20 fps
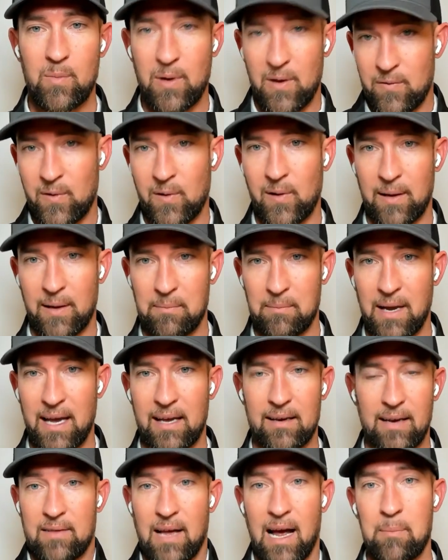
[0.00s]
But if you're like,
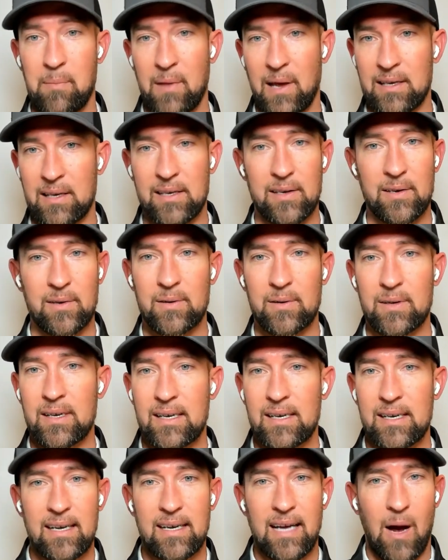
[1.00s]
man, I'm like you,
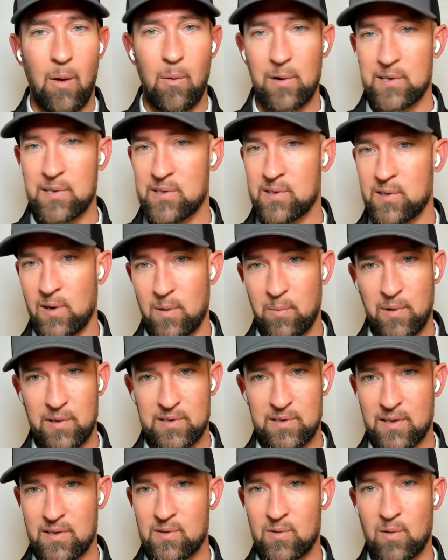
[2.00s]
I want to start a
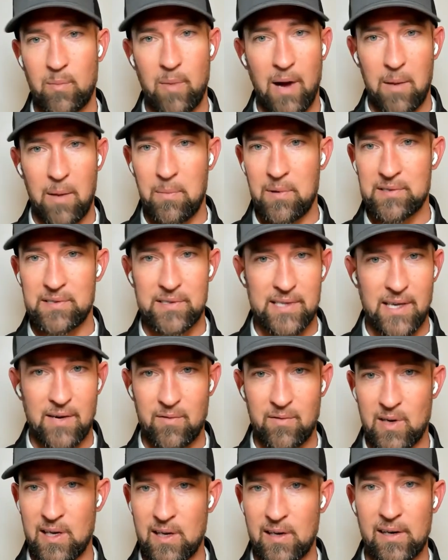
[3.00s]
business or buy a business
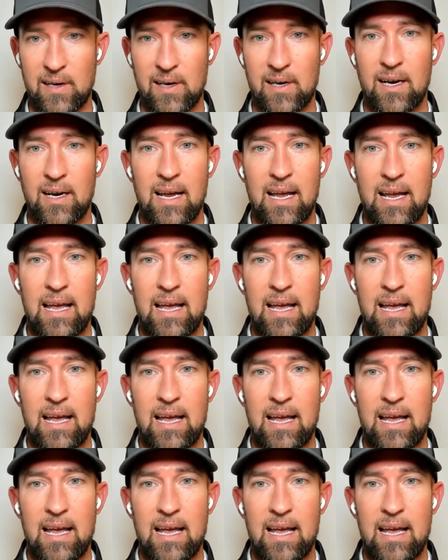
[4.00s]
every year,